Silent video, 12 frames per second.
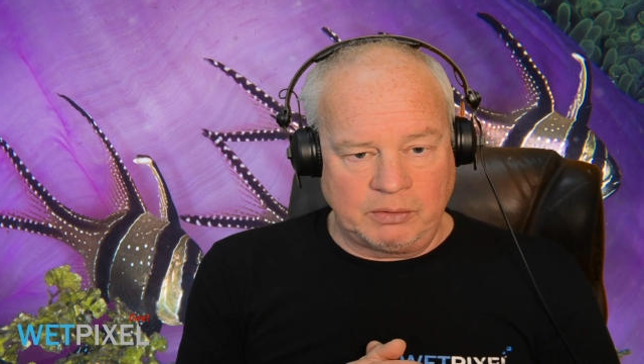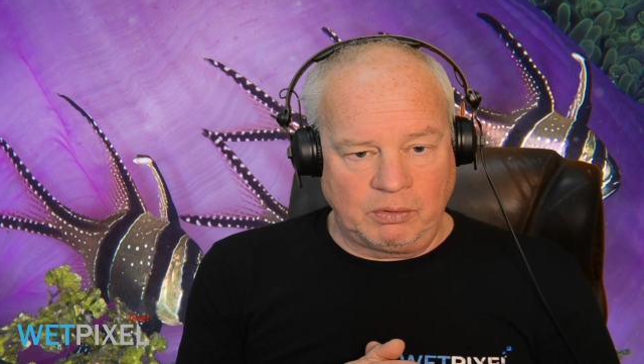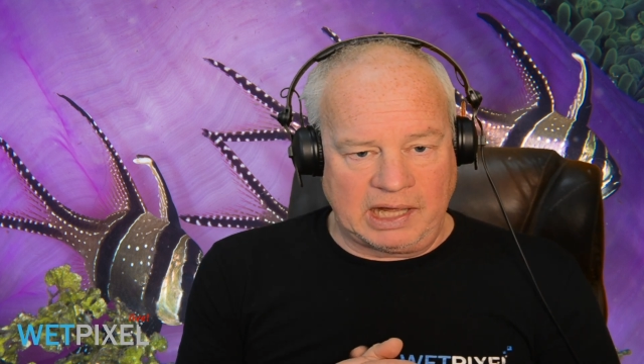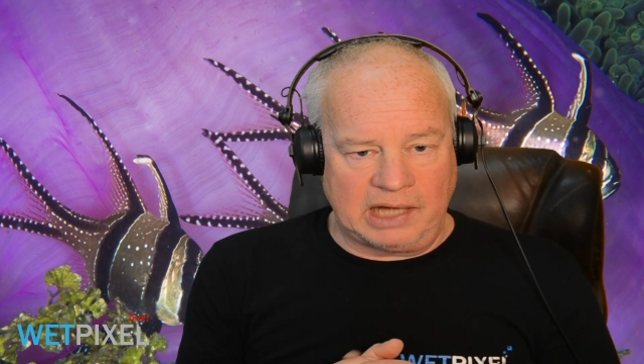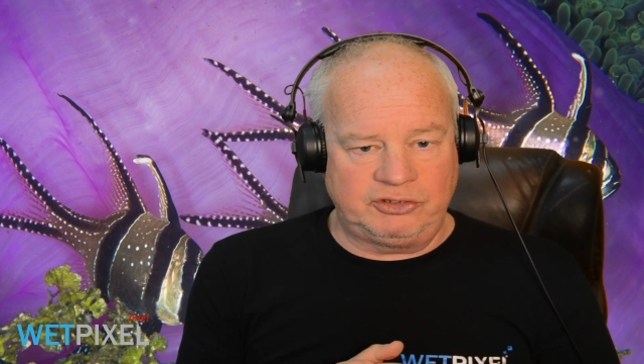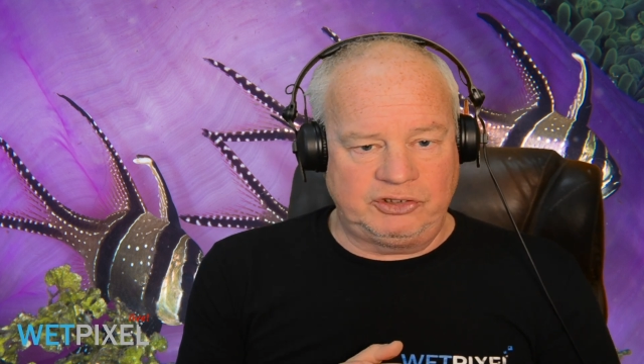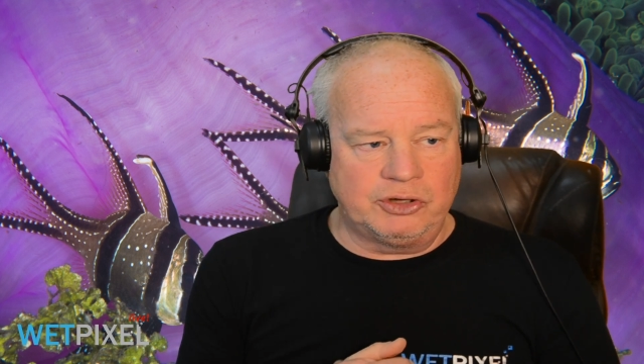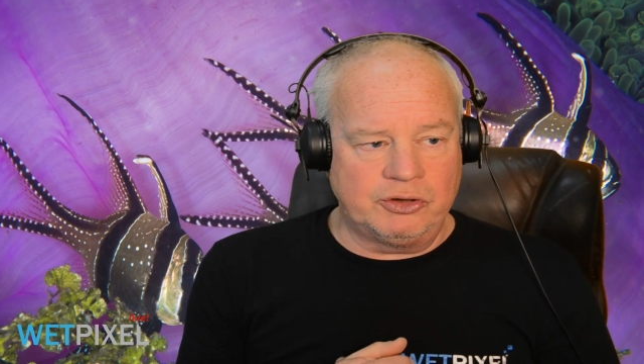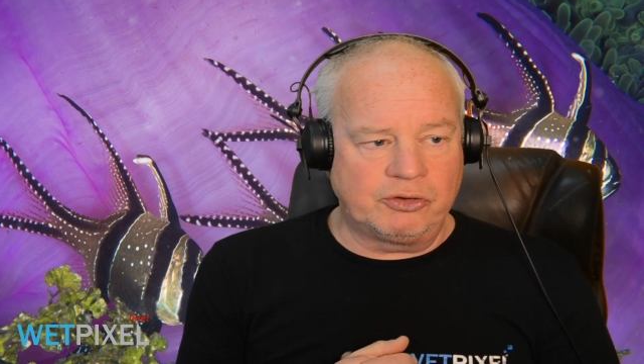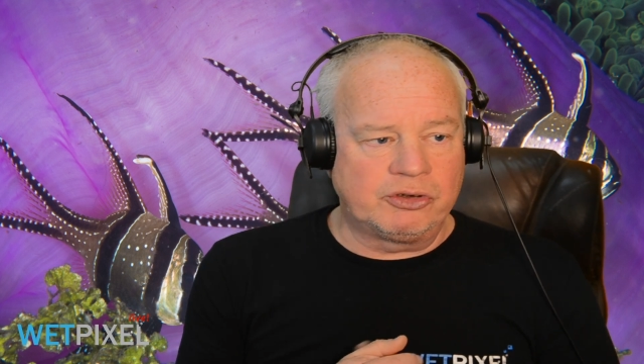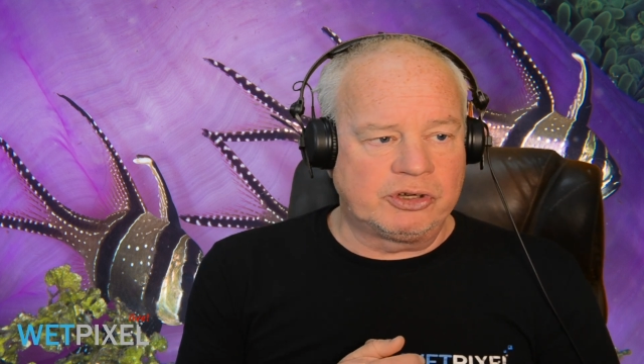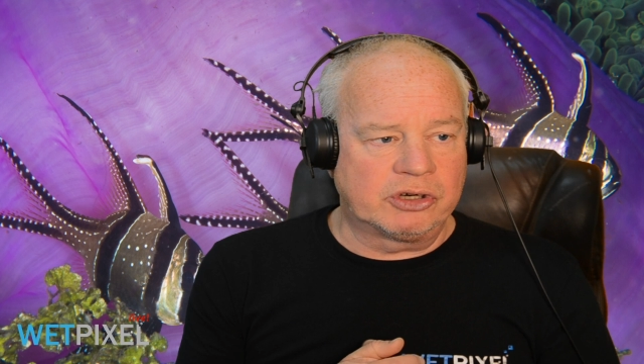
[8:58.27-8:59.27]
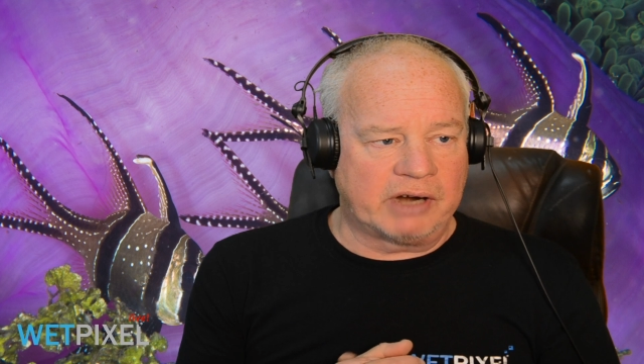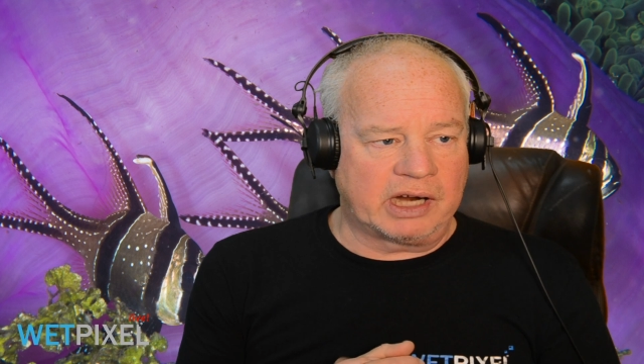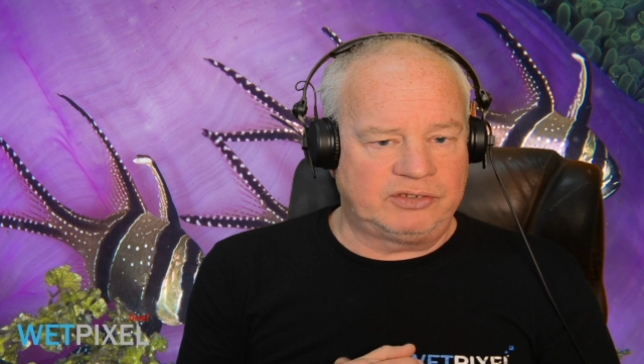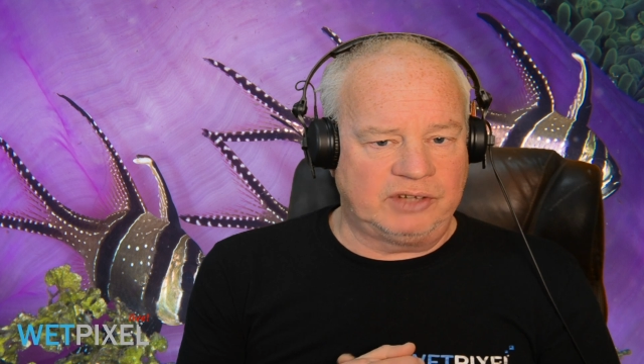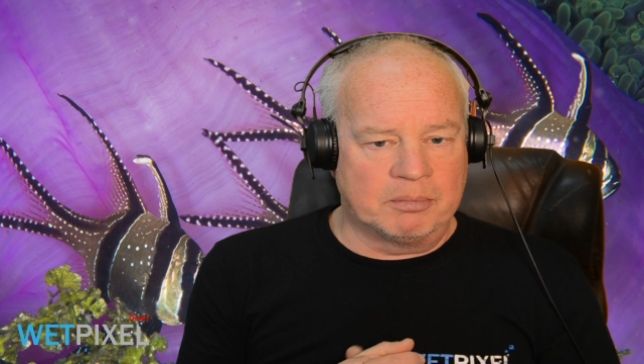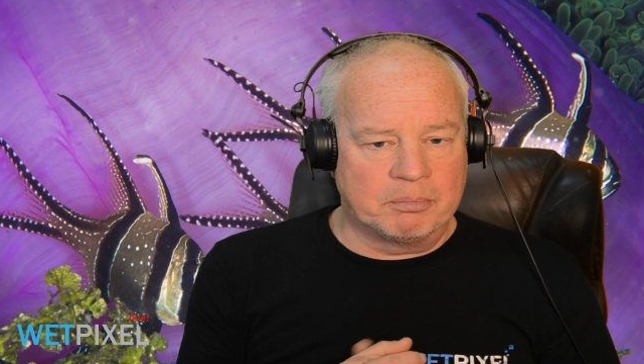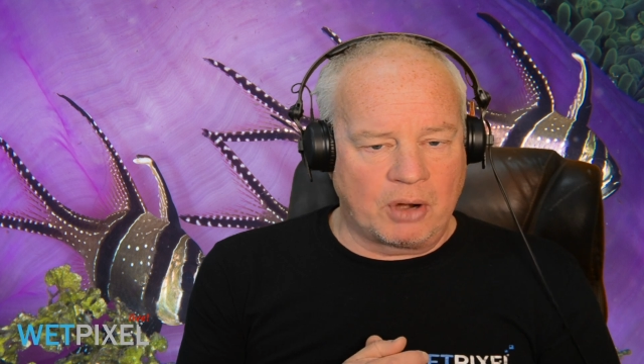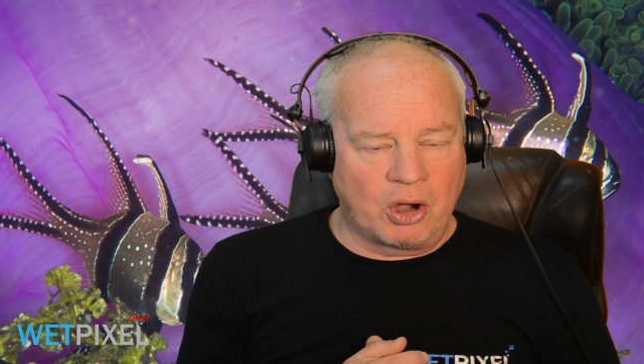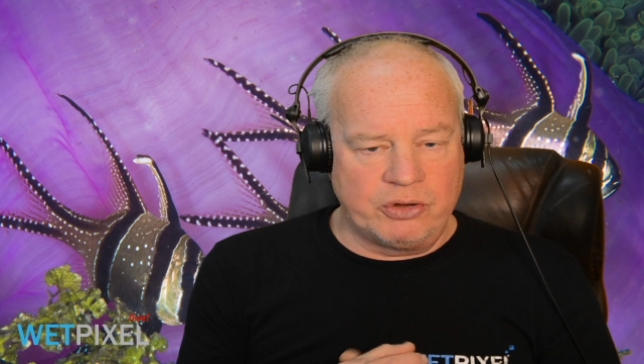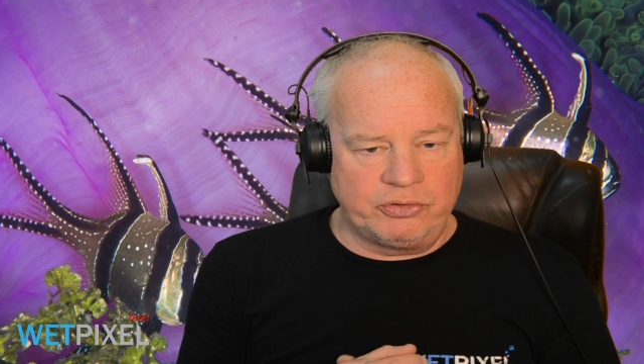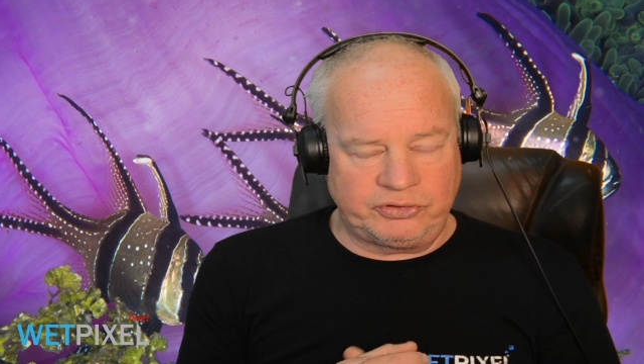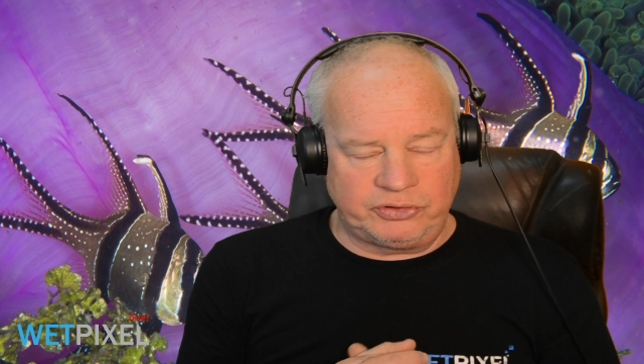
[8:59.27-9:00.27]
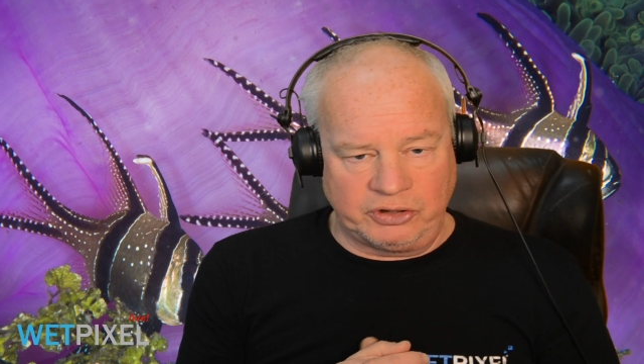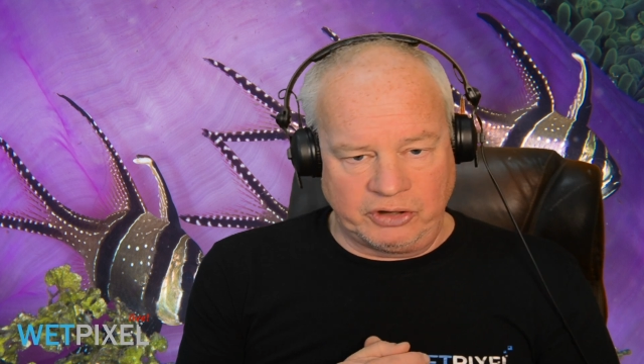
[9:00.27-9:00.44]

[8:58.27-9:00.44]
well, actually you can correct it in post.